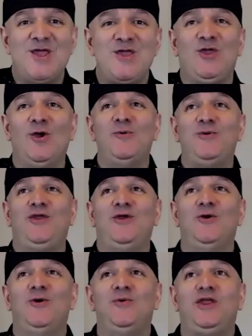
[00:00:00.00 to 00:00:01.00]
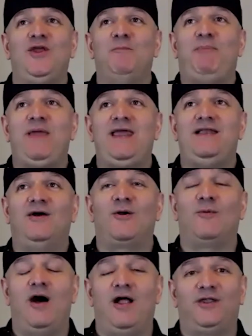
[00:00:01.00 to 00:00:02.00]
You you you beat
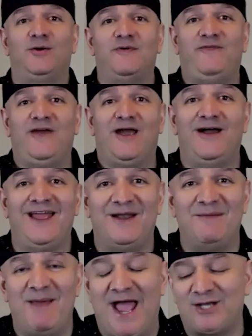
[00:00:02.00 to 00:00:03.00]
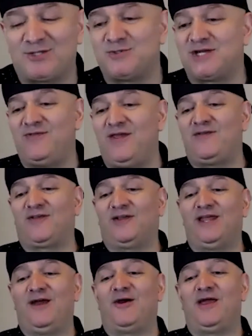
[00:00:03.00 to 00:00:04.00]
Geraldo Rivera in a match, which I think is
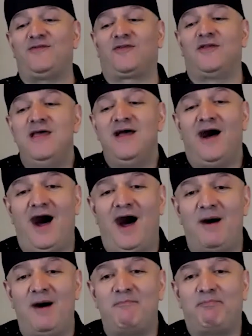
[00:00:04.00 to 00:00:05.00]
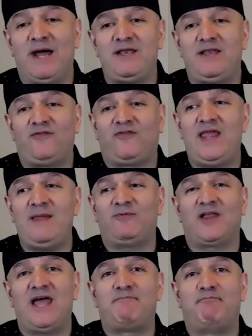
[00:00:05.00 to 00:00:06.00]
hilarious. Yeah. Um, but it
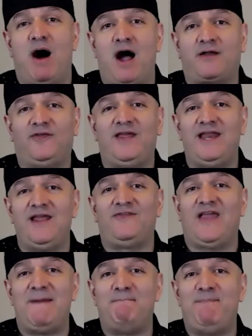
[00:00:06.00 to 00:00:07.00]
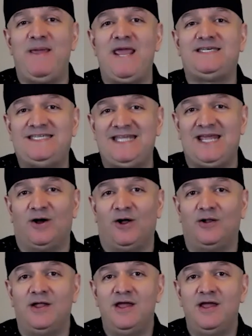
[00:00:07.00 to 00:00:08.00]
seems like boxing is a big
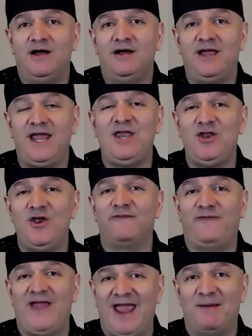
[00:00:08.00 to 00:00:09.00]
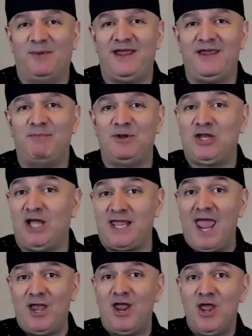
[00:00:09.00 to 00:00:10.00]
deal in your family. But
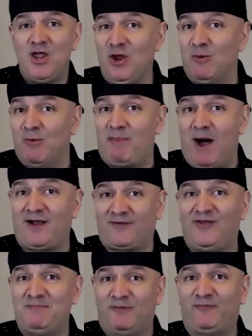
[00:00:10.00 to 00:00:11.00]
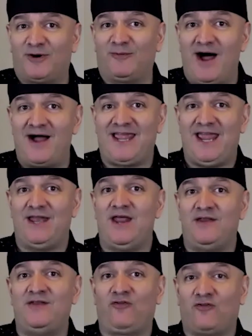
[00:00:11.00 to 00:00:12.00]
again, you were boxing before Rocky, and
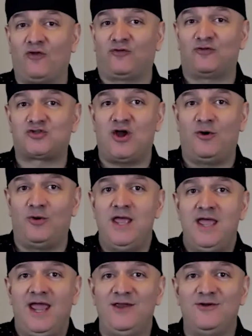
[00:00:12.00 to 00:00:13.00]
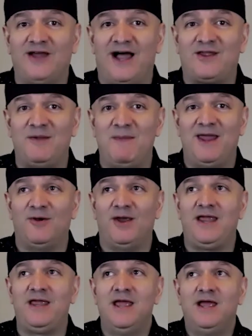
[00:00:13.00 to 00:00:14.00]
it, it's also shown in your
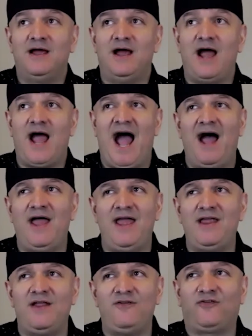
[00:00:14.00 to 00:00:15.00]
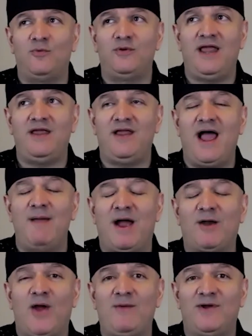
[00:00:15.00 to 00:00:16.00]
documentary how, eh, so eh, am
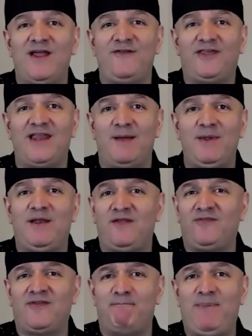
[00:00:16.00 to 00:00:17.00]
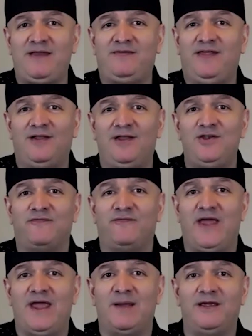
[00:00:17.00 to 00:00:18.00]
I right when I said, I mean, it's a big deal in your
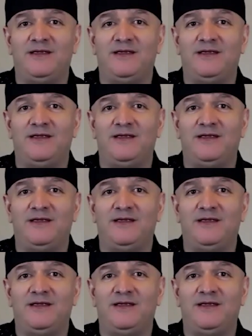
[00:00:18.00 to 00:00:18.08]
family.